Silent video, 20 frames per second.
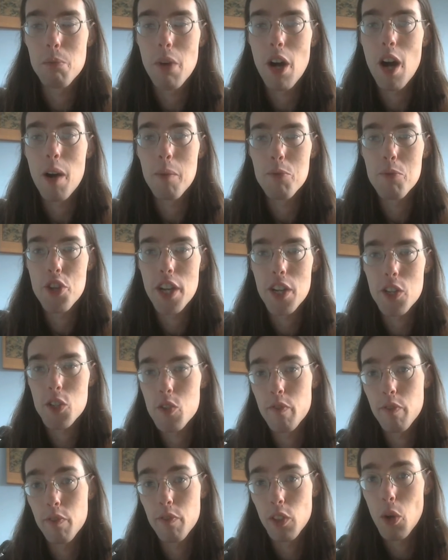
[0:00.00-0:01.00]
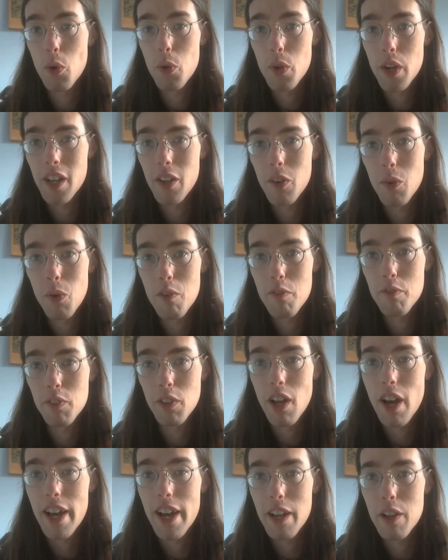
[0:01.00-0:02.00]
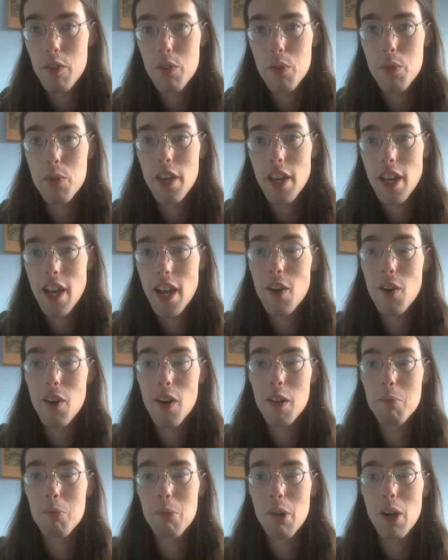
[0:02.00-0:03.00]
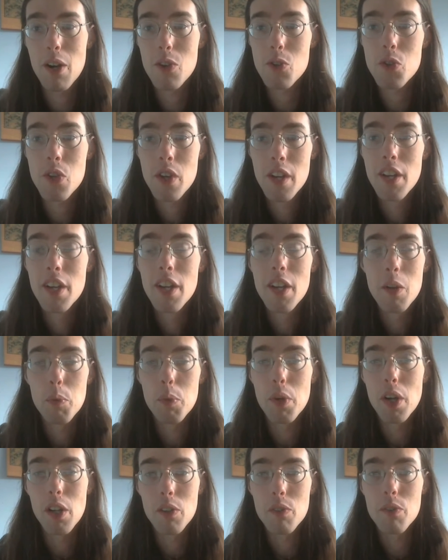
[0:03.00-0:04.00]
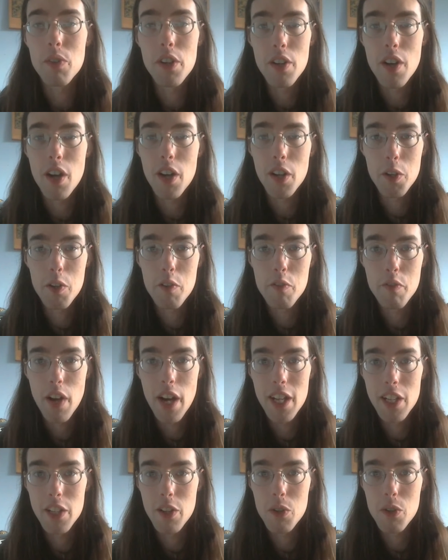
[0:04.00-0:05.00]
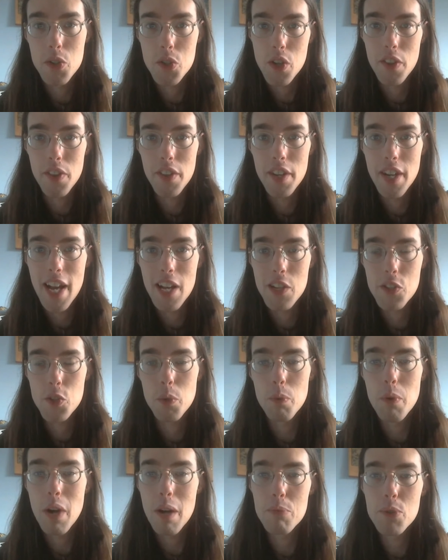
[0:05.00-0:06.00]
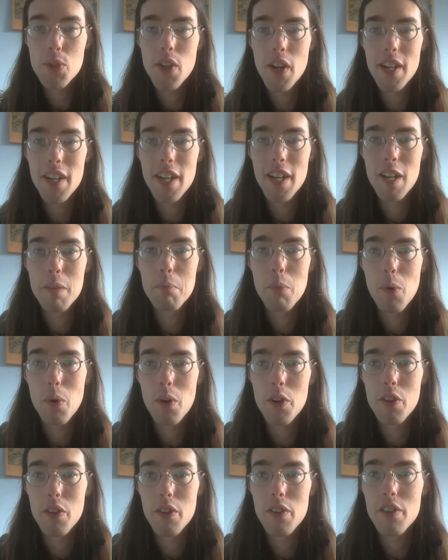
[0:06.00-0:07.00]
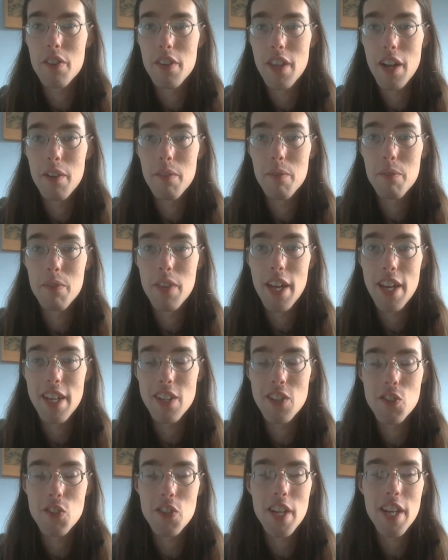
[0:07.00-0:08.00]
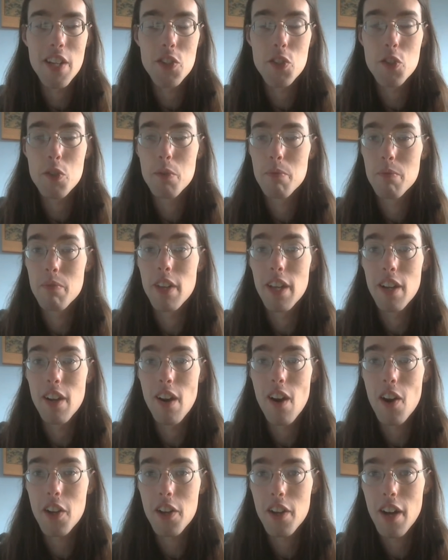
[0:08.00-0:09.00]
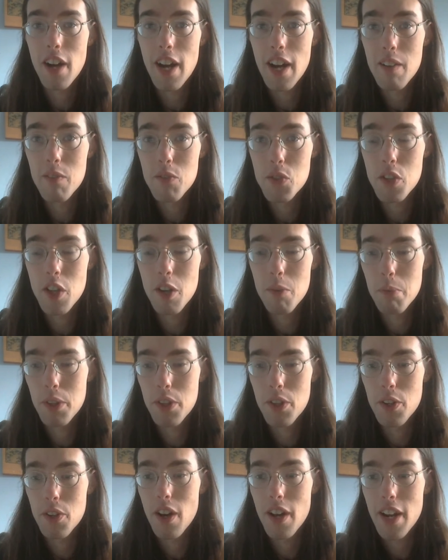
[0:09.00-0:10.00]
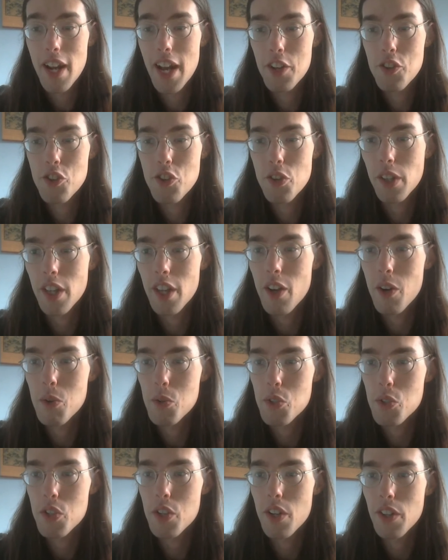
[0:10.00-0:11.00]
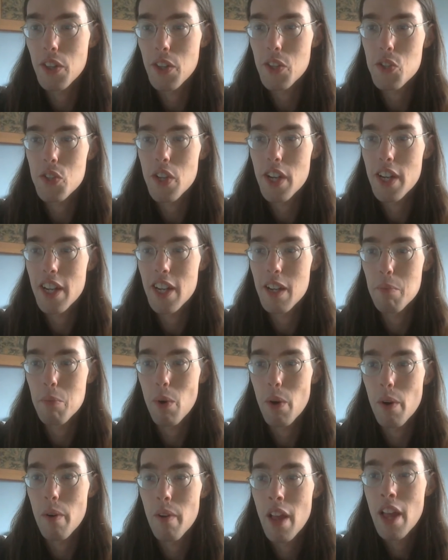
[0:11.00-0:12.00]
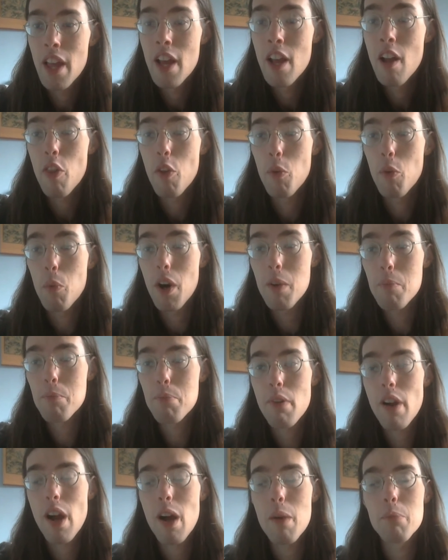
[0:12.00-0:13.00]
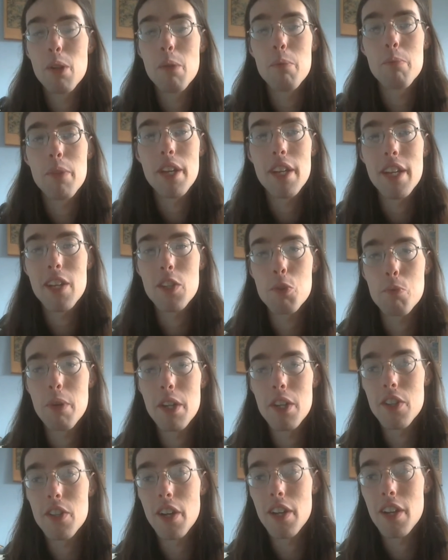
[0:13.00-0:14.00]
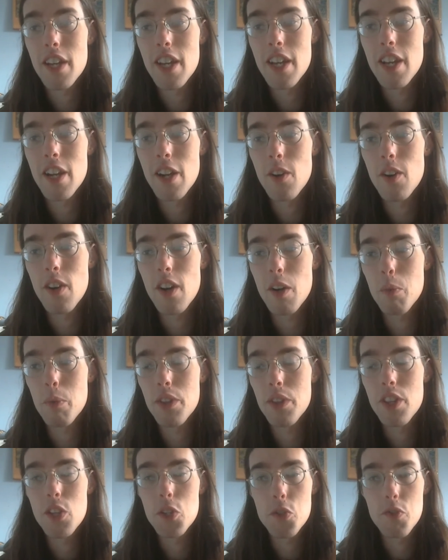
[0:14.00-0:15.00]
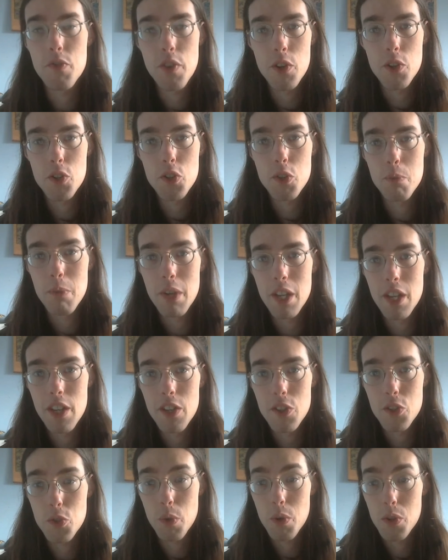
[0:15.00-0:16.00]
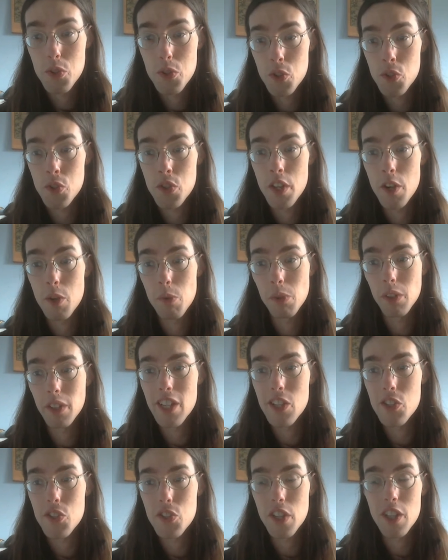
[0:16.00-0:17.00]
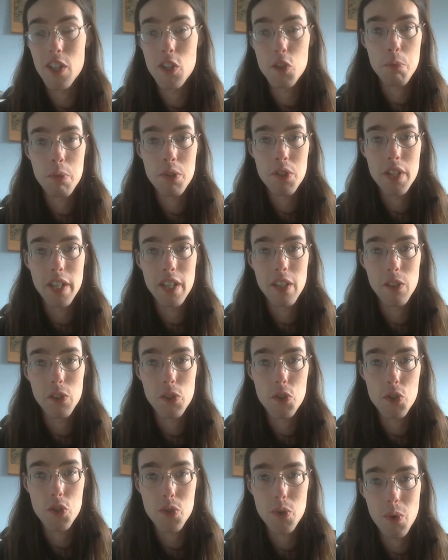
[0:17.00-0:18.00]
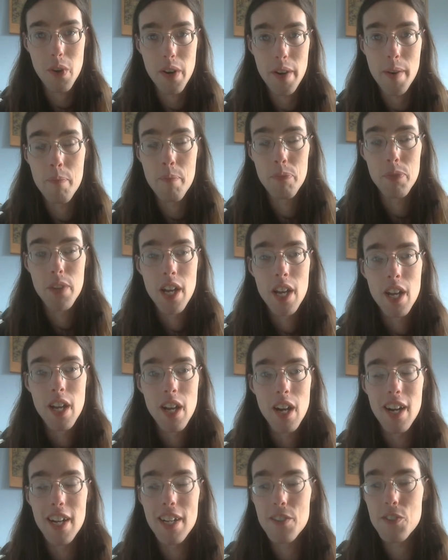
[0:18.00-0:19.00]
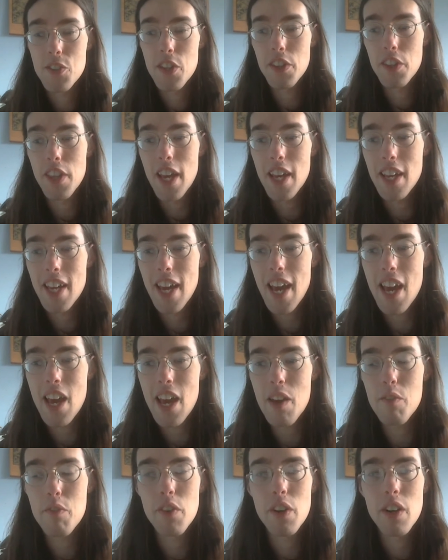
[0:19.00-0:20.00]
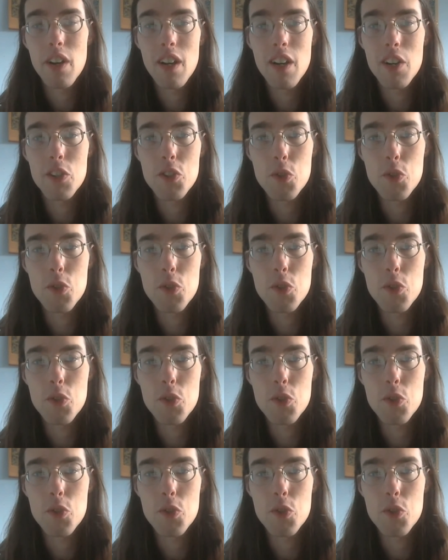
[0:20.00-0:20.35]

objects floating or flying through the air on Mars. Well, you're not going to find those on the NASA website anymore. They exist in archives, but they're not actually hosted on the site anymore. The one problem that has been done here with these first media sources that are releasing this particular story is that they gave a